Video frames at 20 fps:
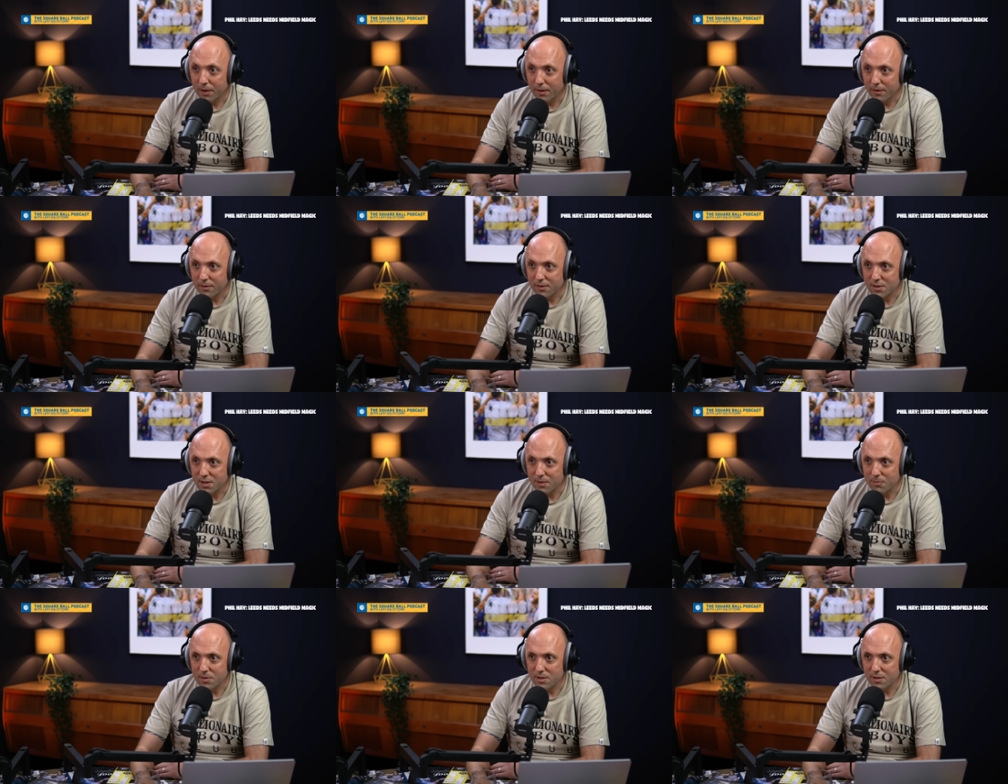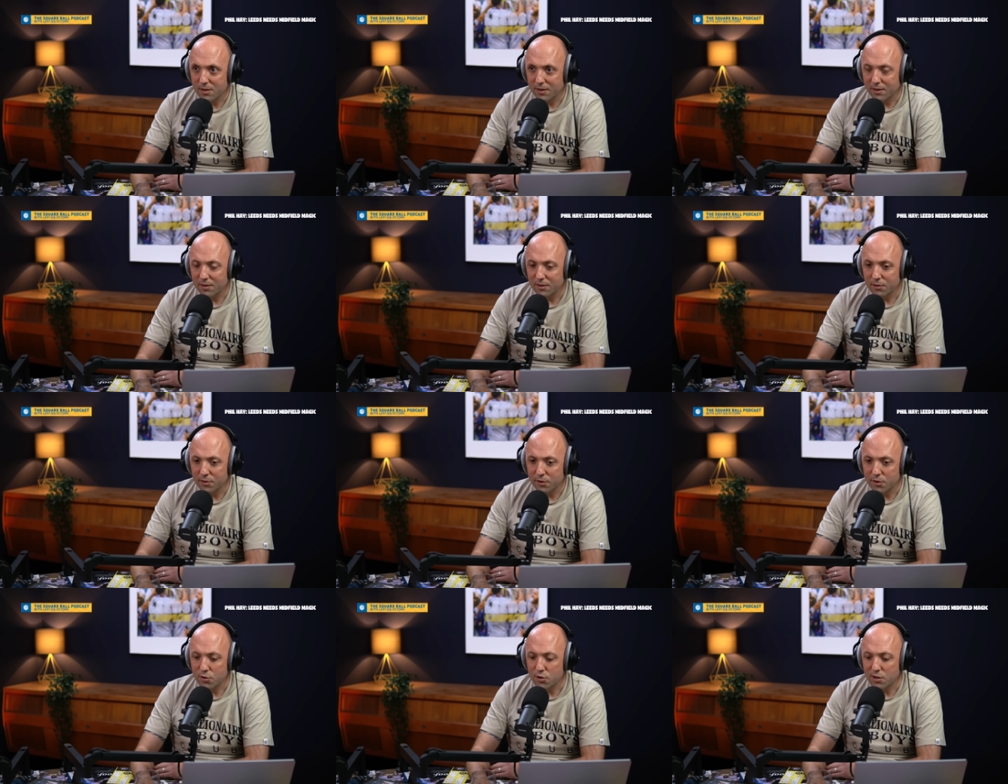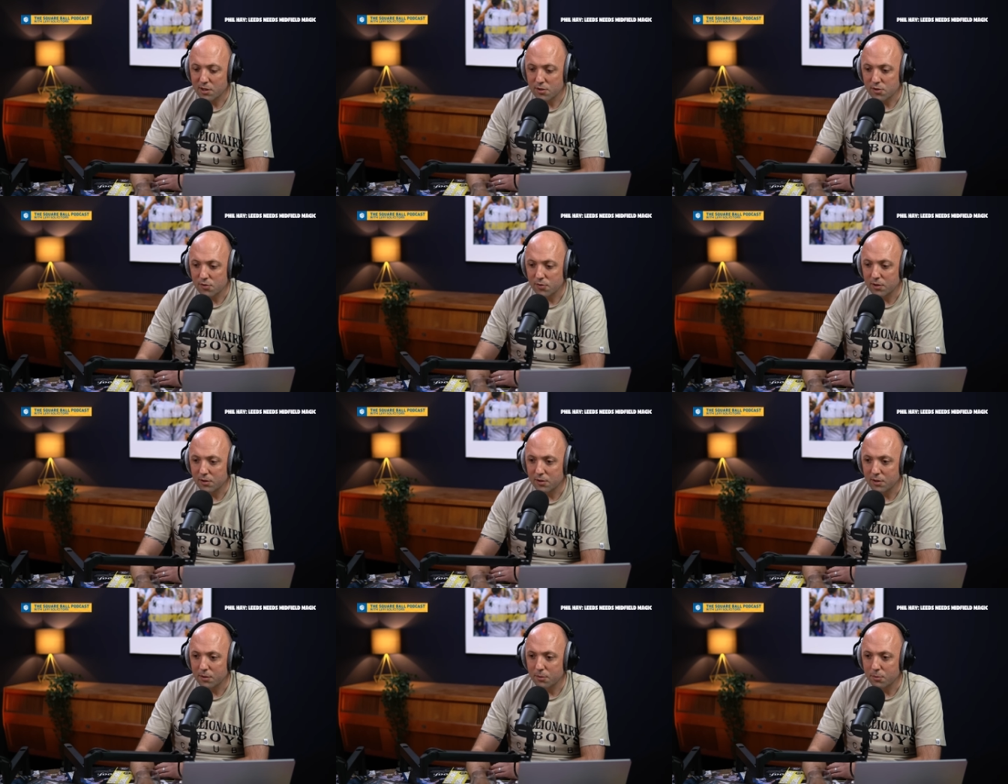It seems like a lot of
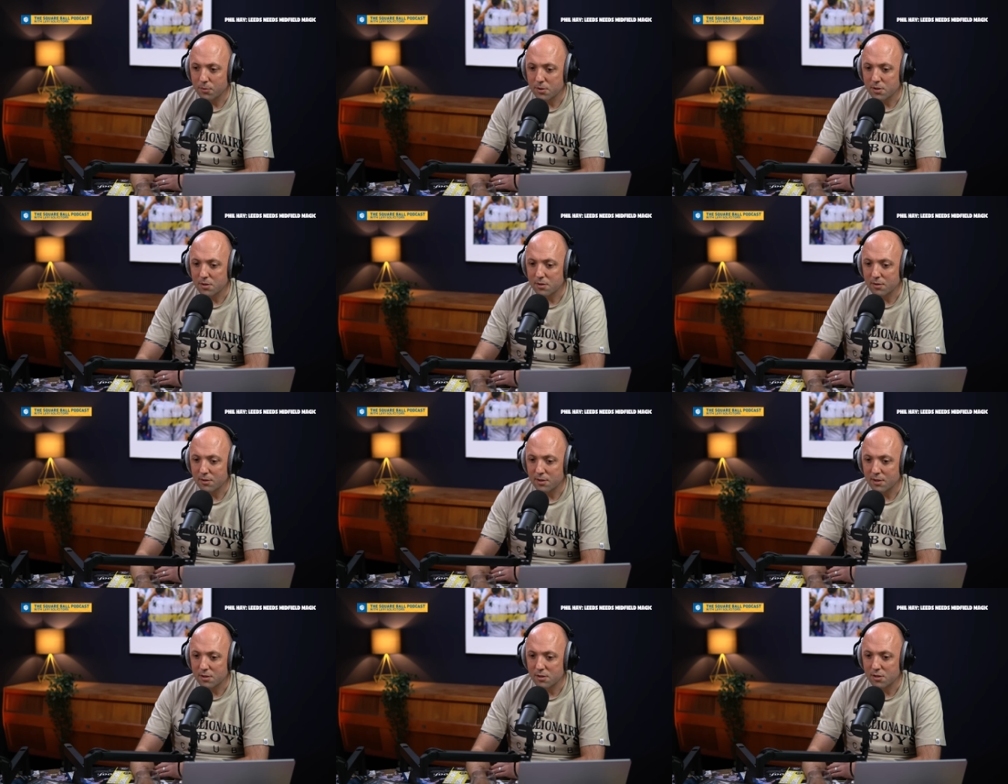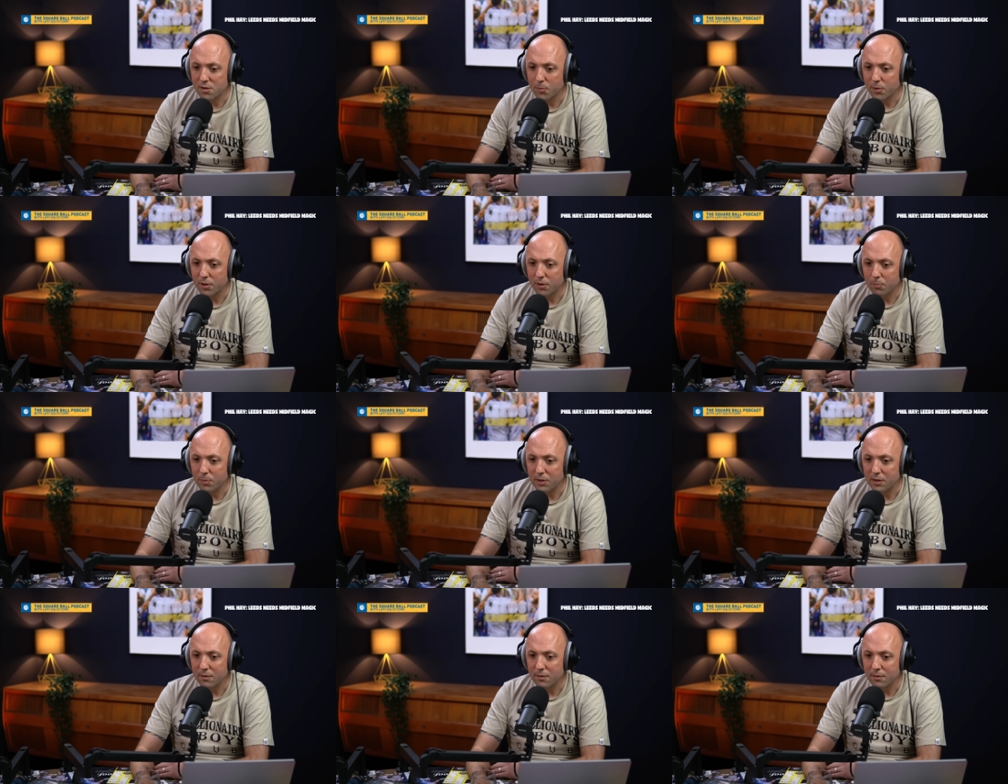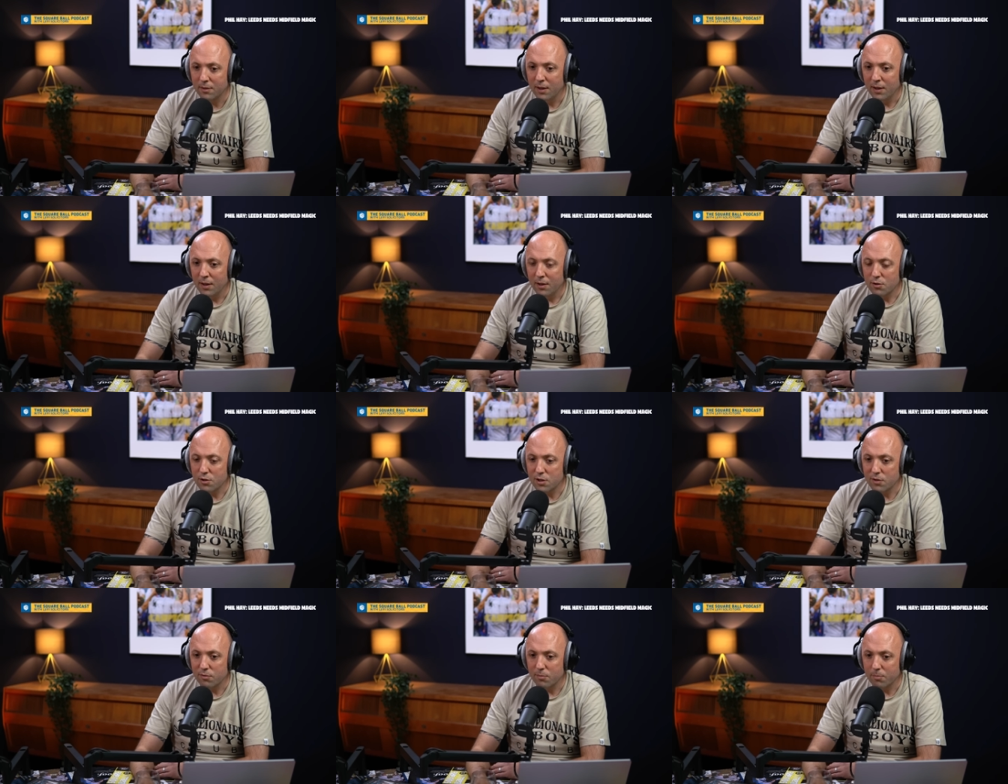transfer deals this summer are being
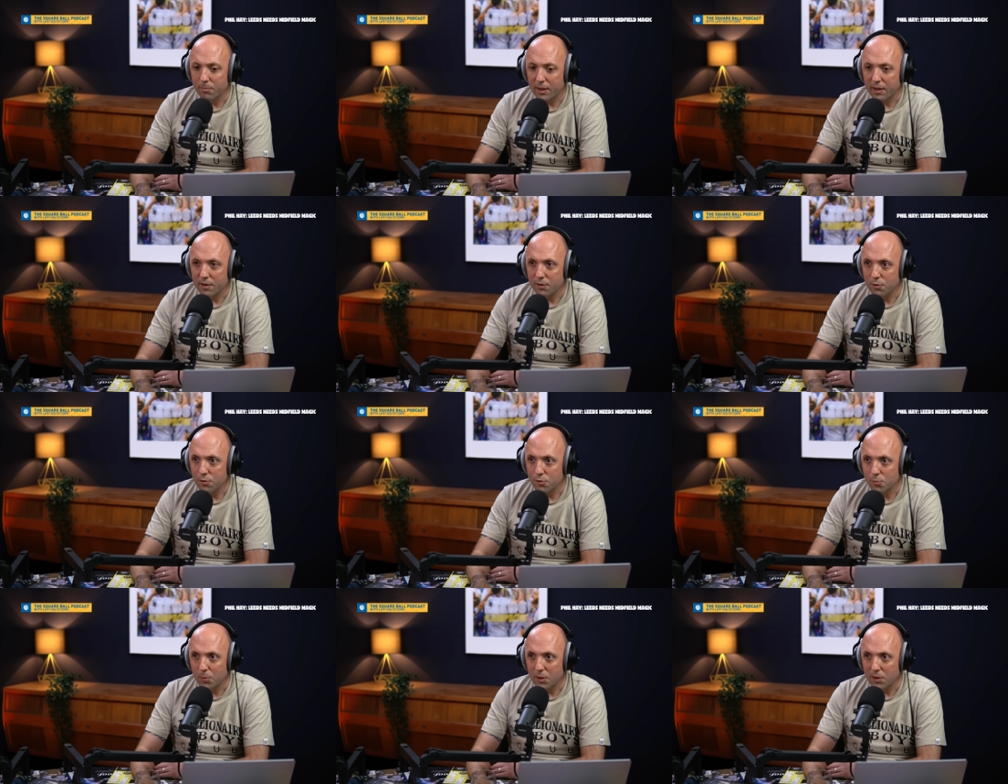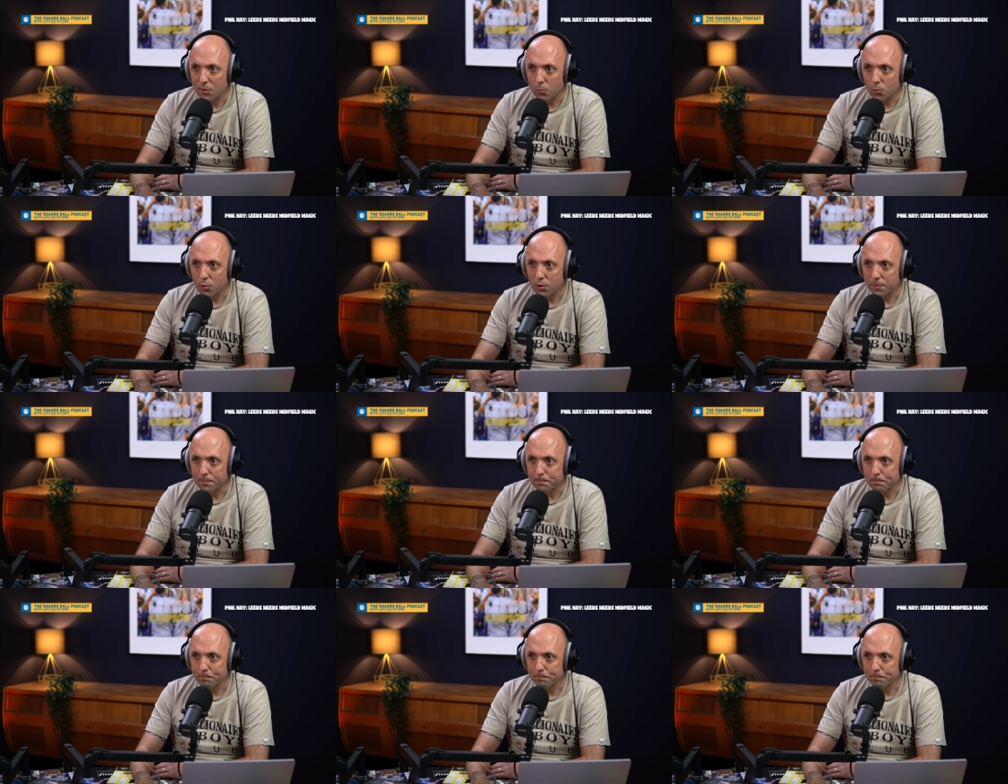driven by who's paying what.